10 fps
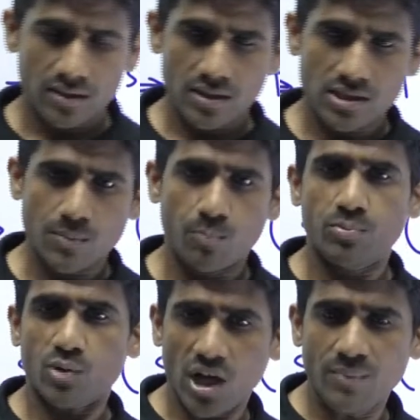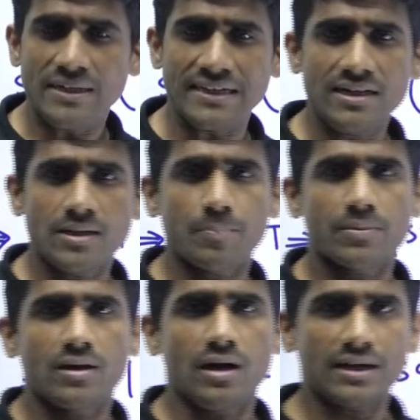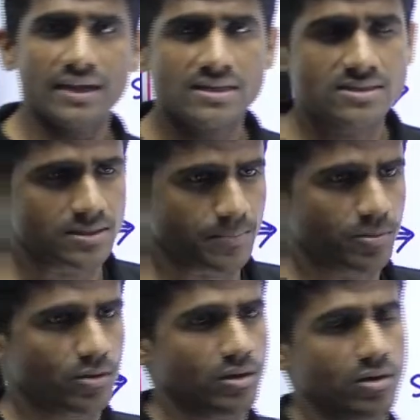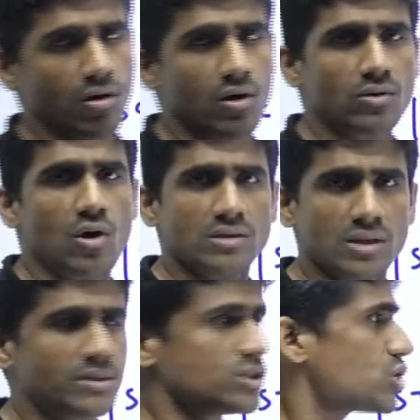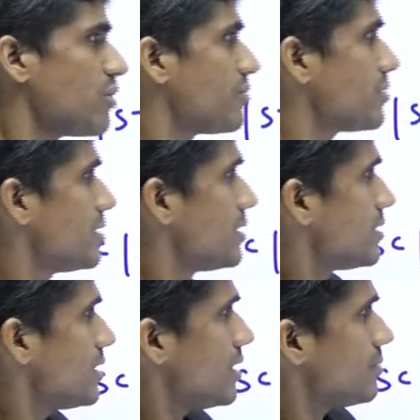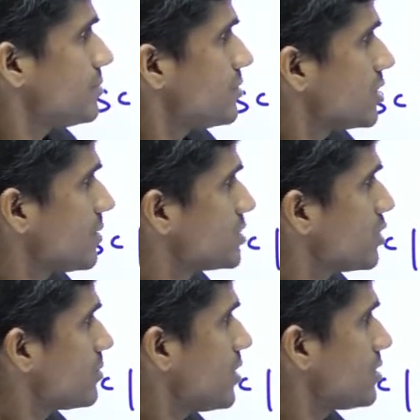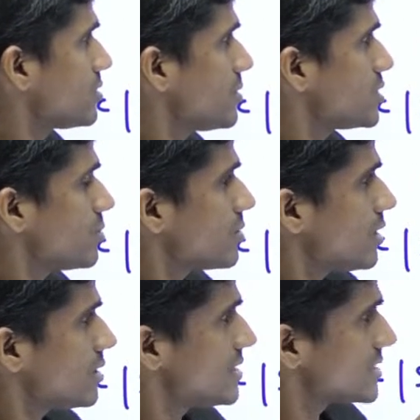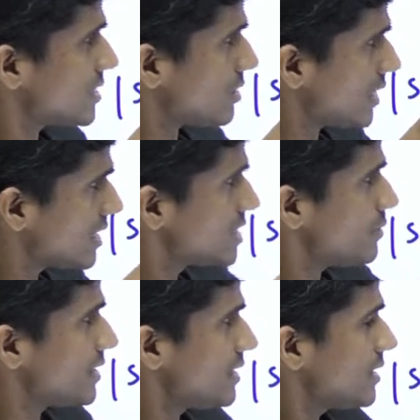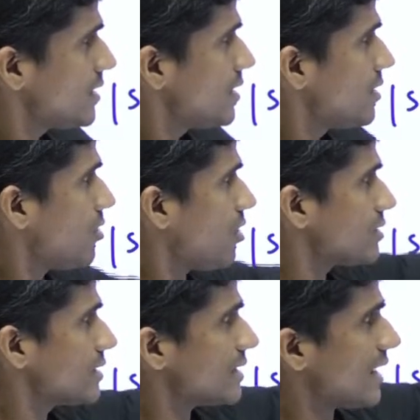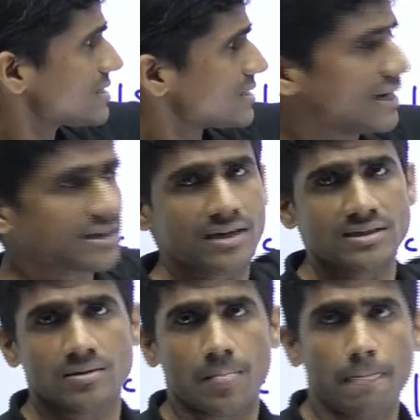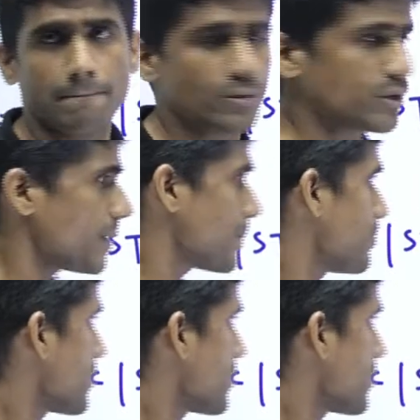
is prohibited against or on the basis of untouchability on caste and religion. Okay.